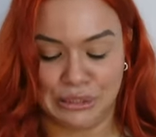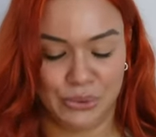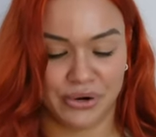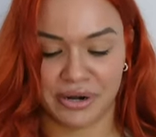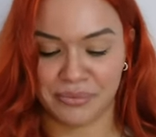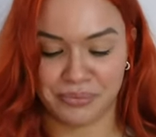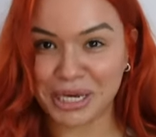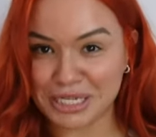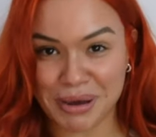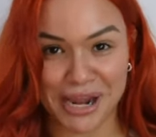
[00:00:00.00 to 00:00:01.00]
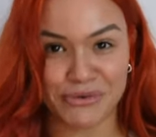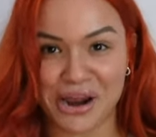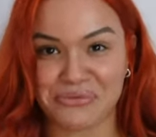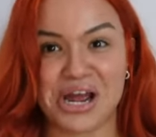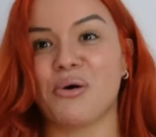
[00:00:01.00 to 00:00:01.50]
Lord, because my
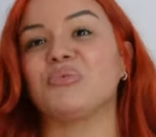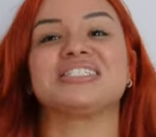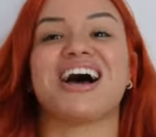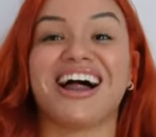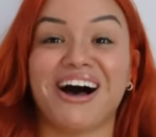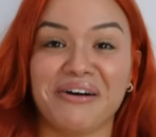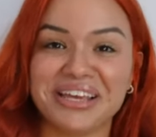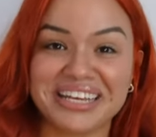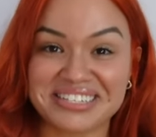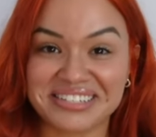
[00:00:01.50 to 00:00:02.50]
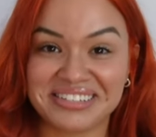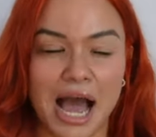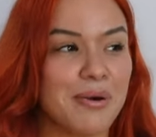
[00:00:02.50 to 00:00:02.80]
cry for help was not obvious.